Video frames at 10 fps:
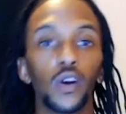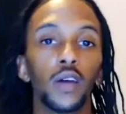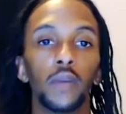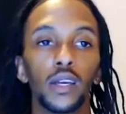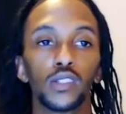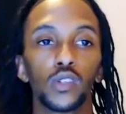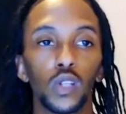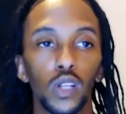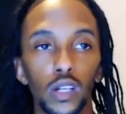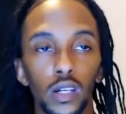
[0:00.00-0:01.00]
It means to
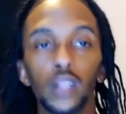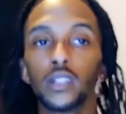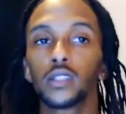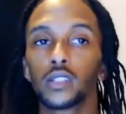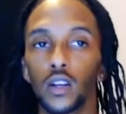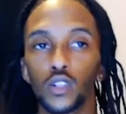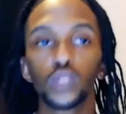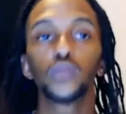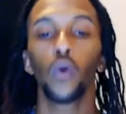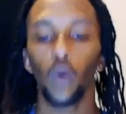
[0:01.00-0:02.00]
look, to search
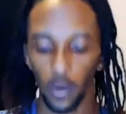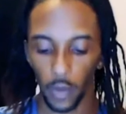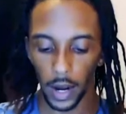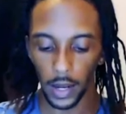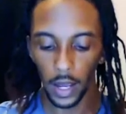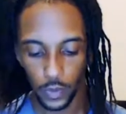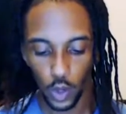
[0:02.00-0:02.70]
for, right?